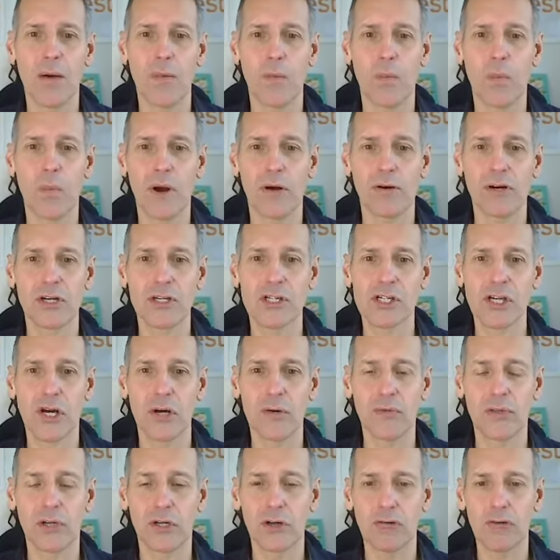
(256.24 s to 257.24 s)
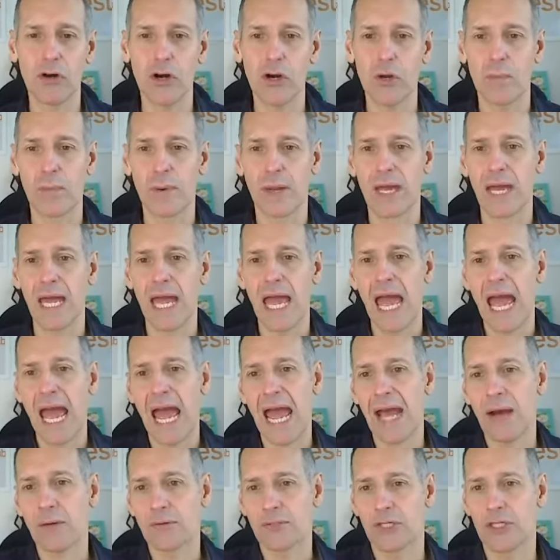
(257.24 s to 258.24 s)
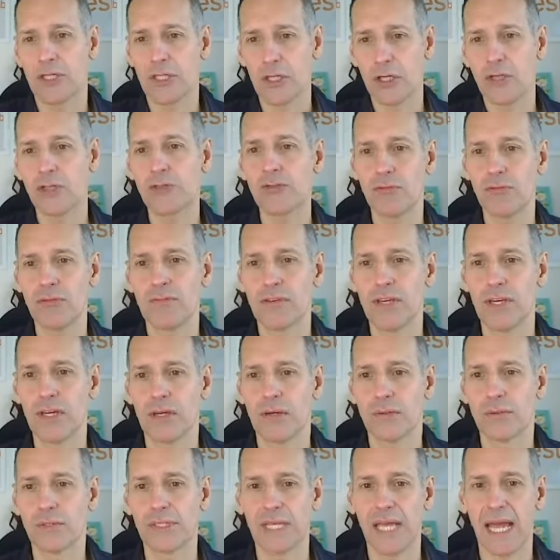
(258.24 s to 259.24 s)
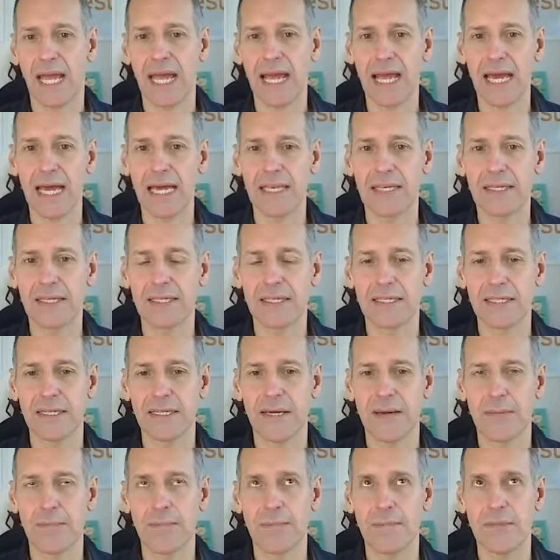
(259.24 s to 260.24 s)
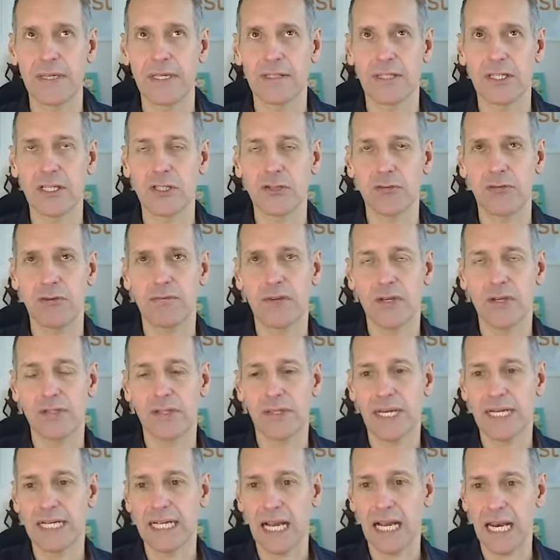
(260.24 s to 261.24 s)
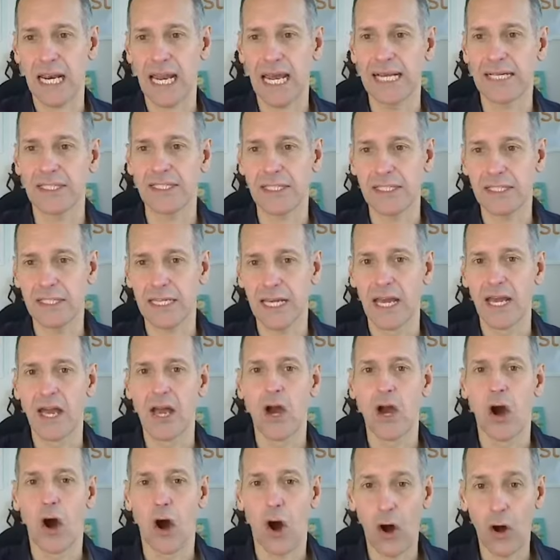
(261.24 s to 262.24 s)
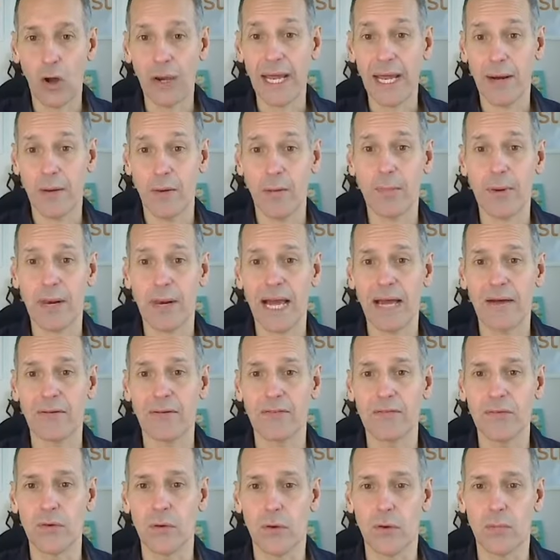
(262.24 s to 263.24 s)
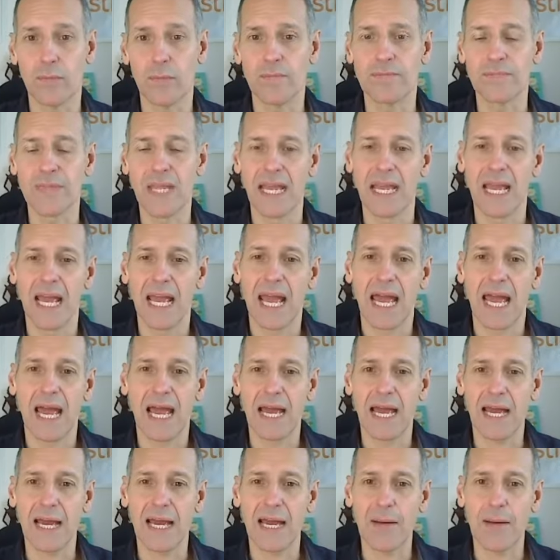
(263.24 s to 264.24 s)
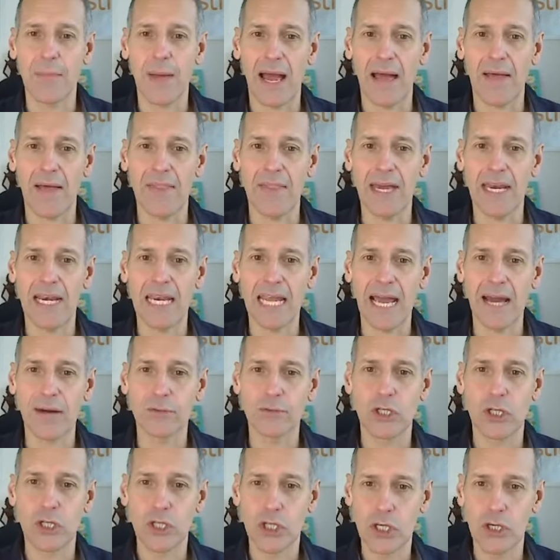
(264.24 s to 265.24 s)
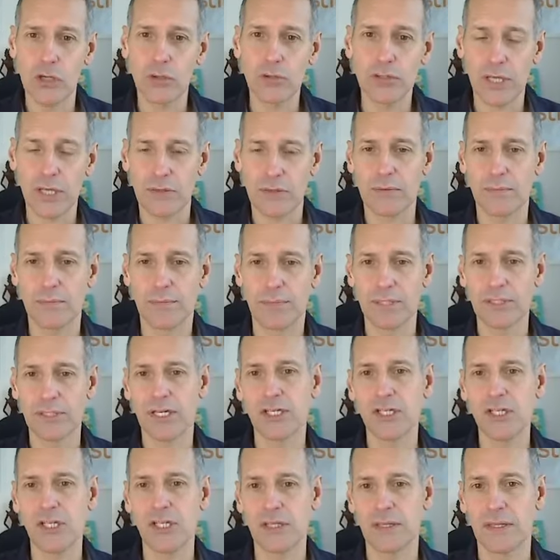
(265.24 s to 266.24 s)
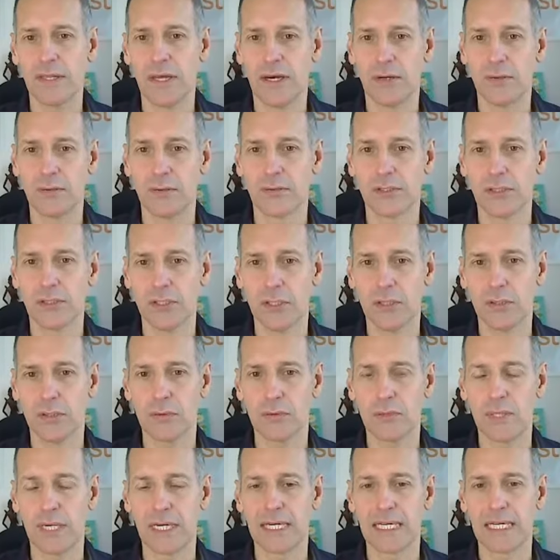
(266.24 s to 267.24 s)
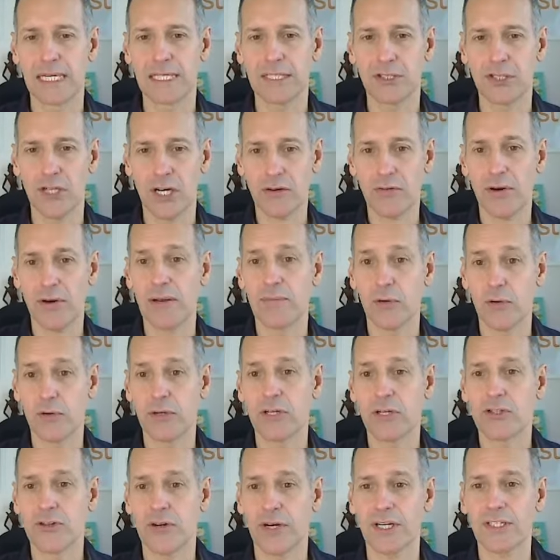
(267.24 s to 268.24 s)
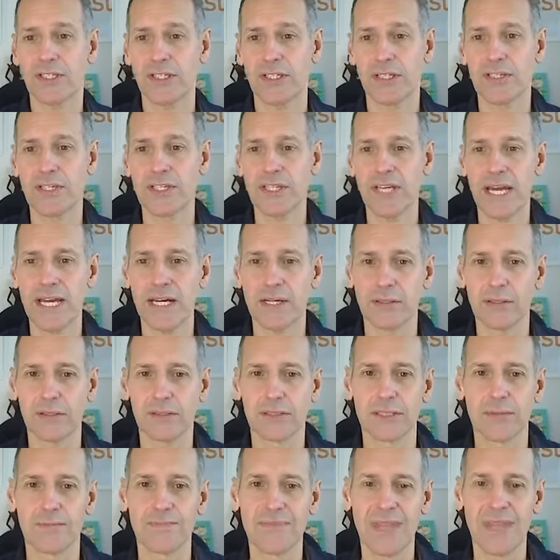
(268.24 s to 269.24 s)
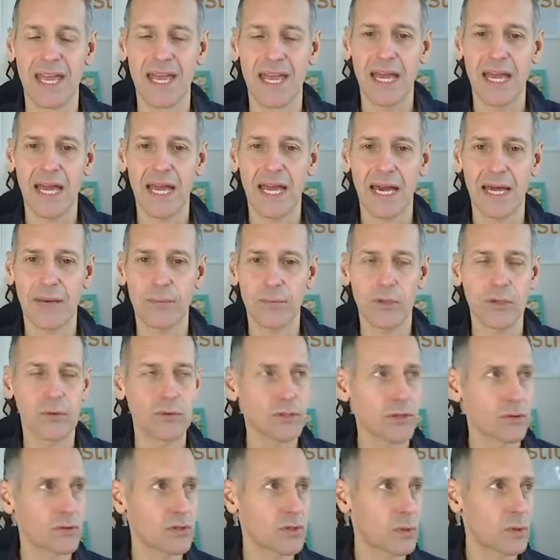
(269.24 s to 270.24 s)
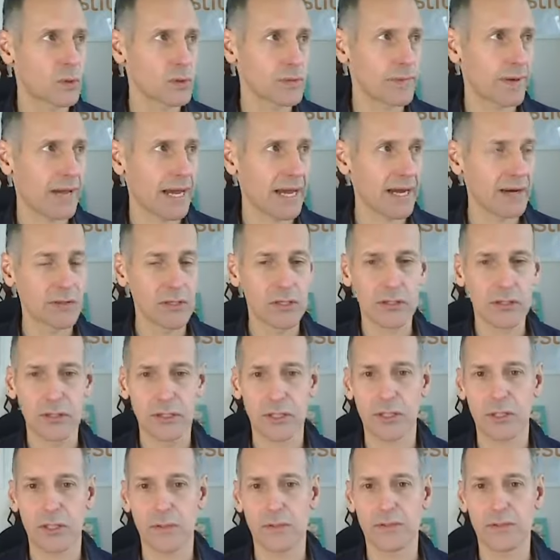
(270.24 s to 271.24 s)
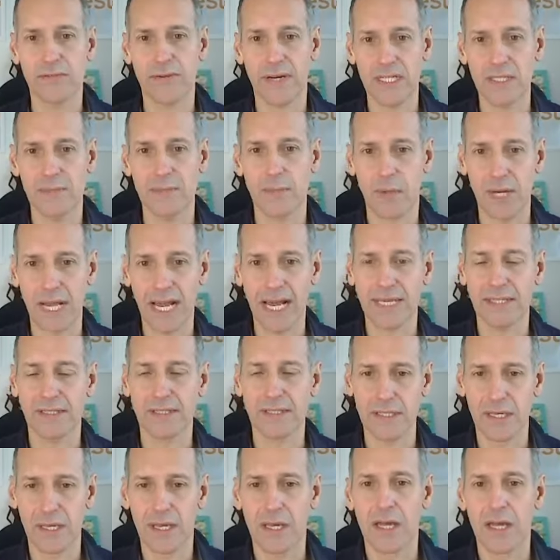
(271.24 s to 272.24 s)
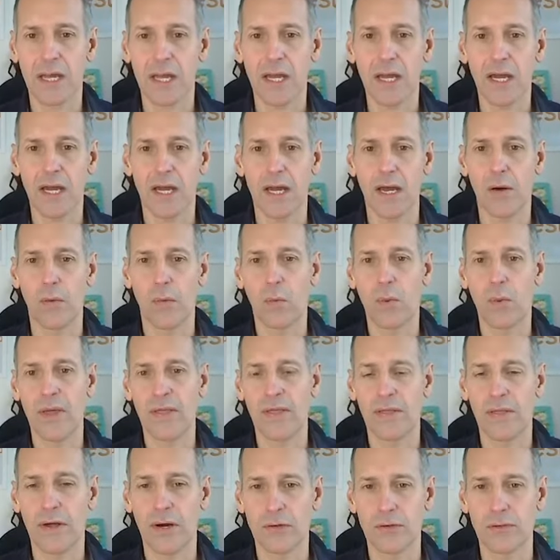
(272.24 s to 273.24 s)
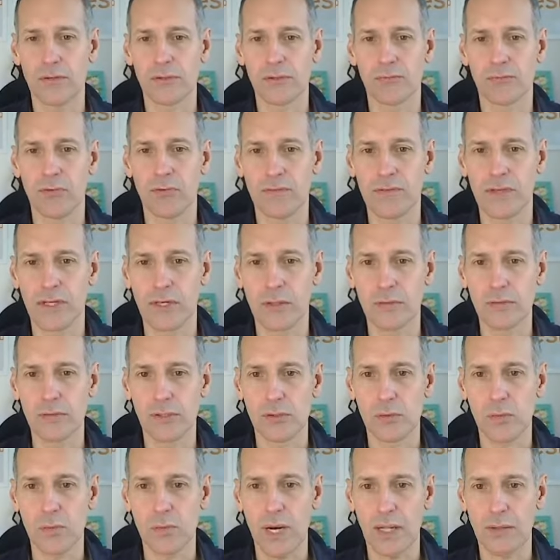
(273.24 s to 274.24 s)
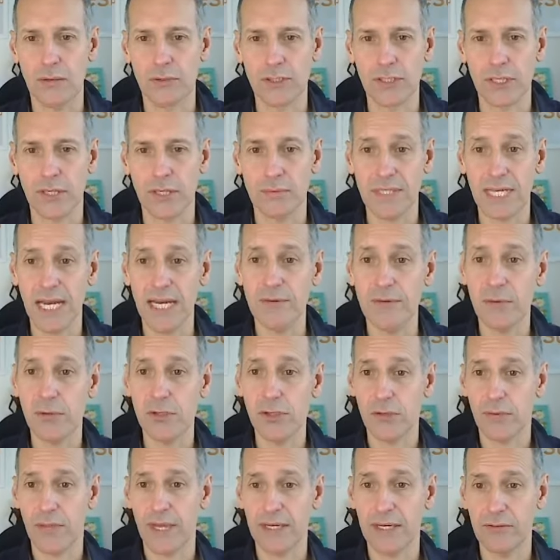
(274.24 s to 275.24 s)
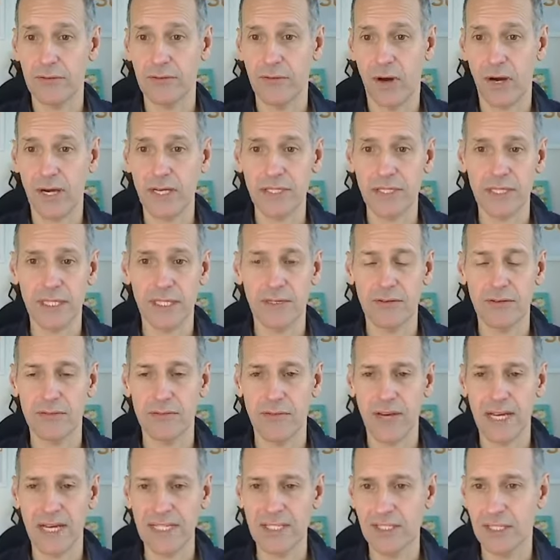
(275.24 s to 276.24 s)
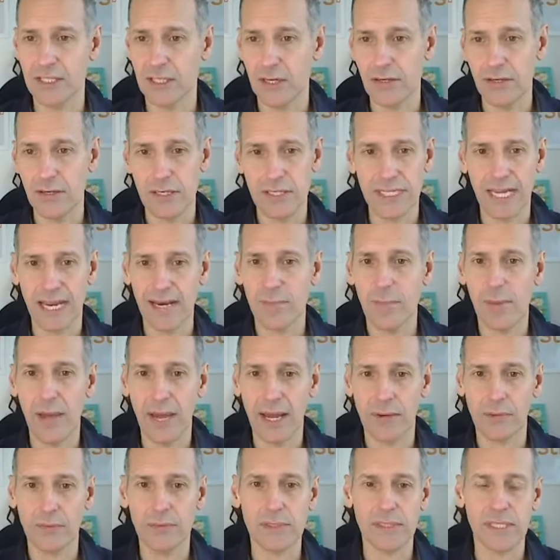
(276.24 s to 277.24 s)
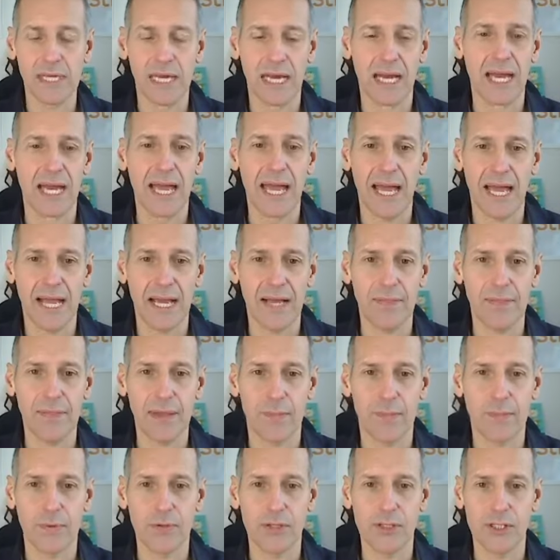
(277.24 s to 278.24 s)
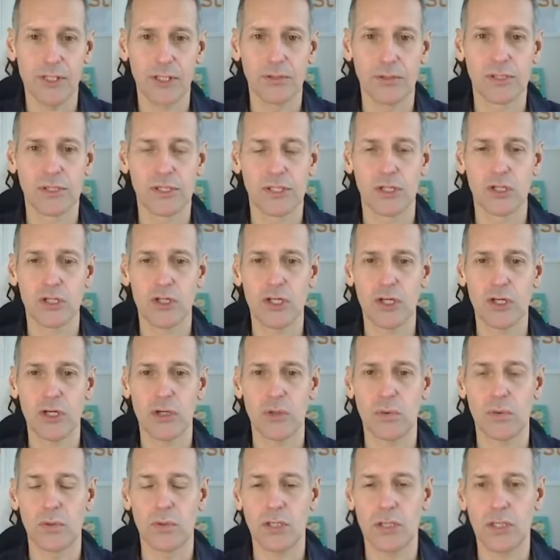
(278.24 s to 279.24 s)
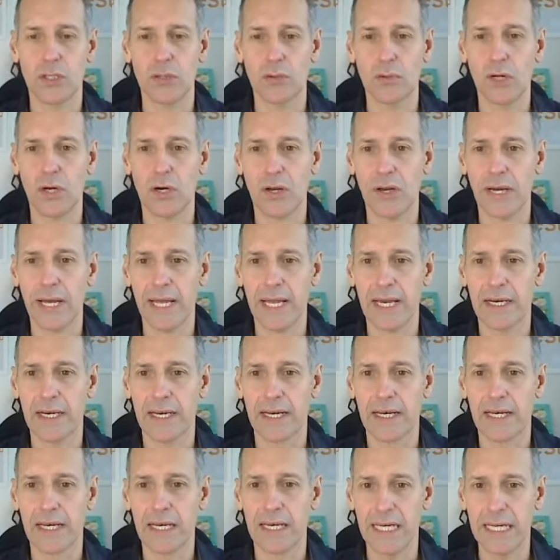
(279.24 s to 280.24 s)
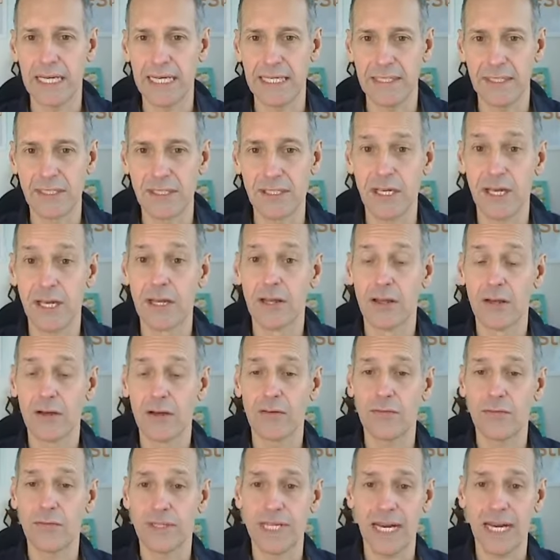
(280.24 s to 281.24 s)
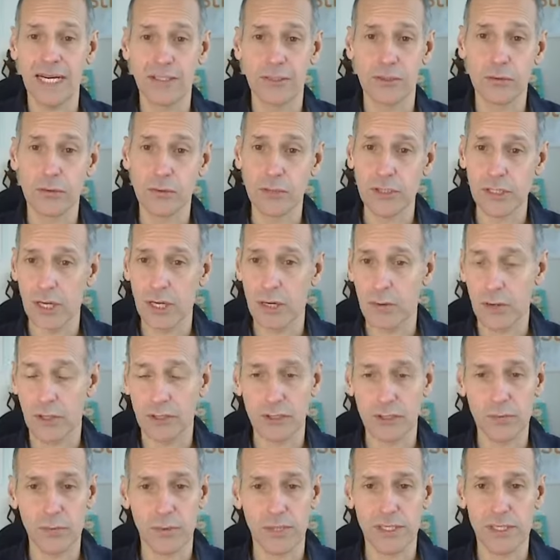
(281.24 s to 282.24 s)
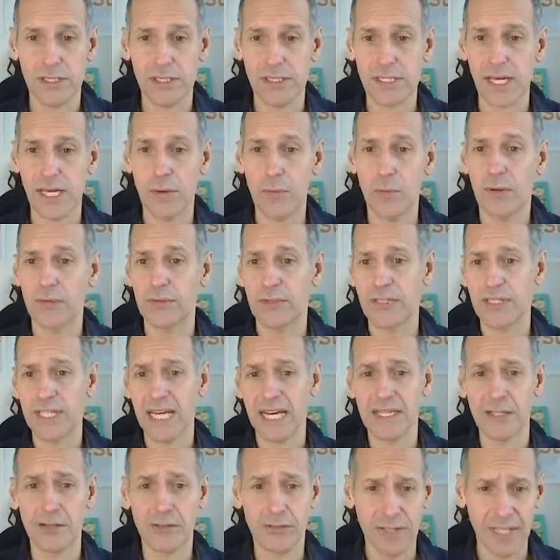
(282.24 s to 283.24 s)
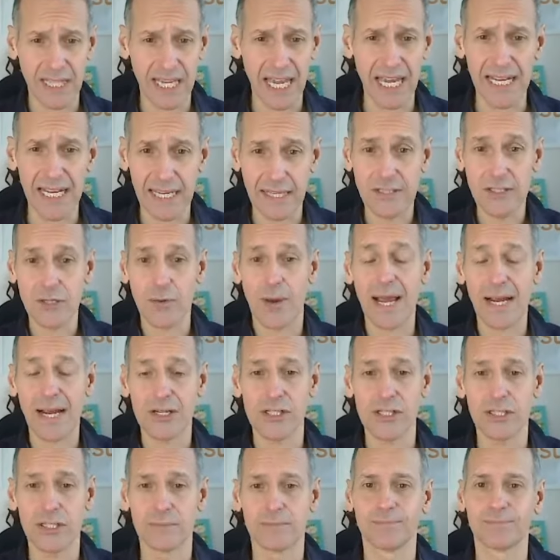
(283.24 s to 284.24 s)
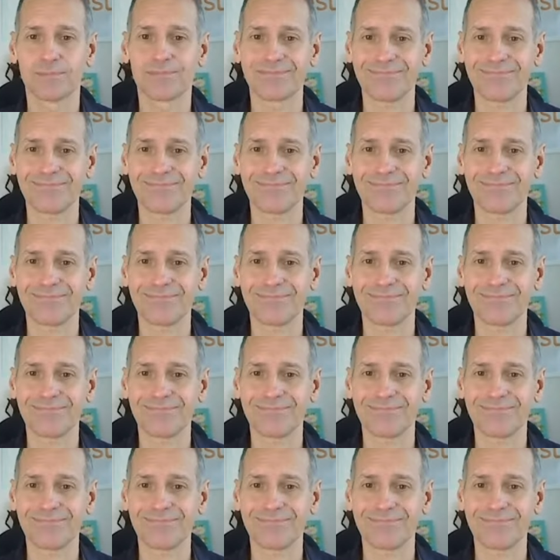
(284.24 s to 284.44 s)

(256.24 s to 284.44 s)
where I showed the group how to use reviews. And these are reviews that they collected on our platform. And then how to use those and position those to generate more interest and sales. And we also talked about how you could use Facebook ads with those reviews as well. So Daniel took that advice. He invested under £10, and that produced 2 new client leads for Daniel. So I just wanted to say well done, Daniel, for getting into action